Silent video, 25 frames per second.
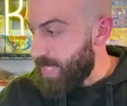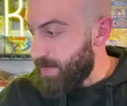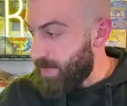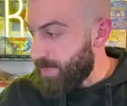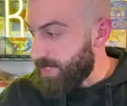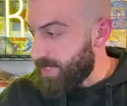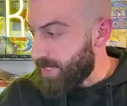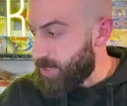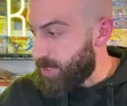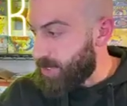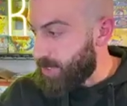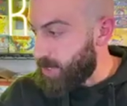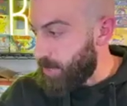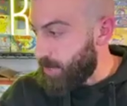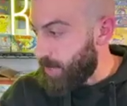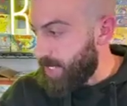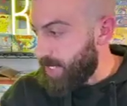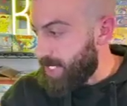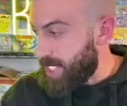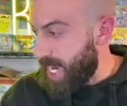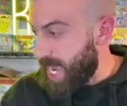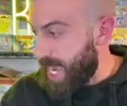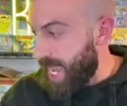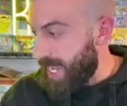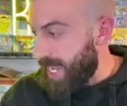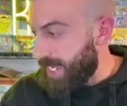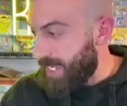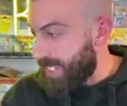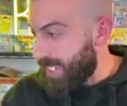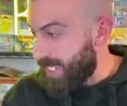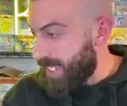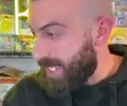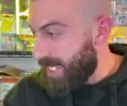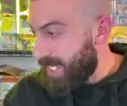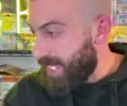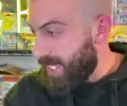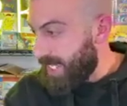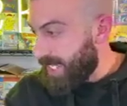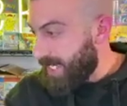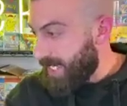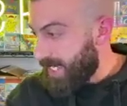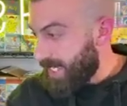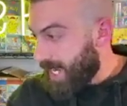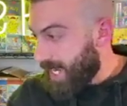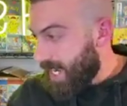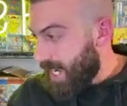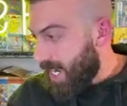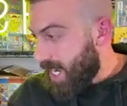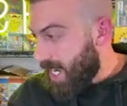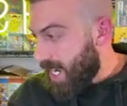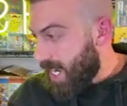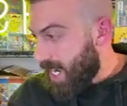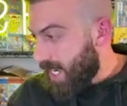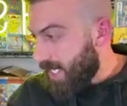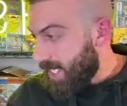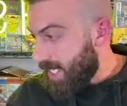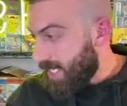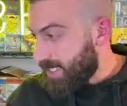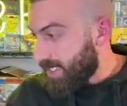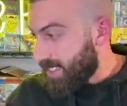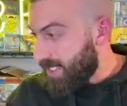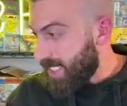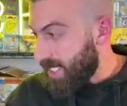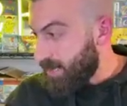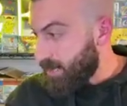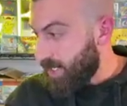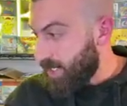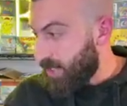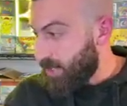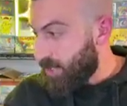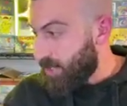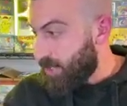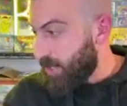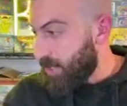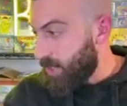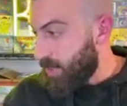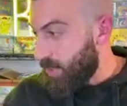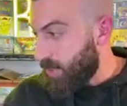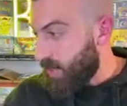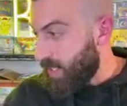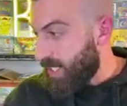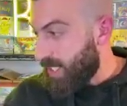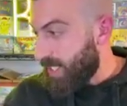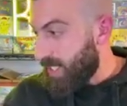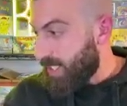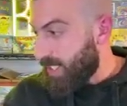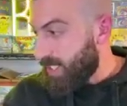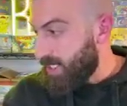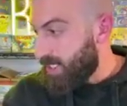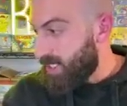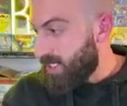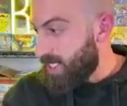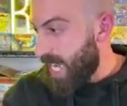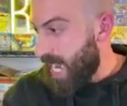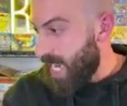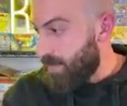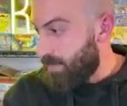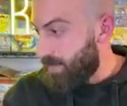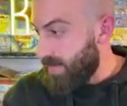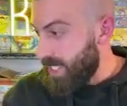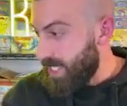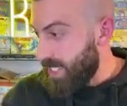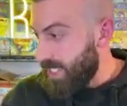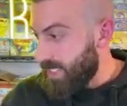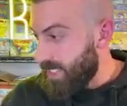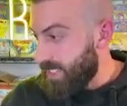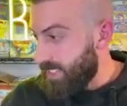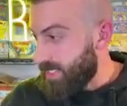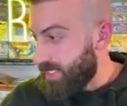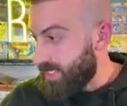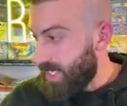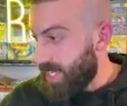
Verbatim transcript: with the super chat. Uh, it seems there are two Jack B's.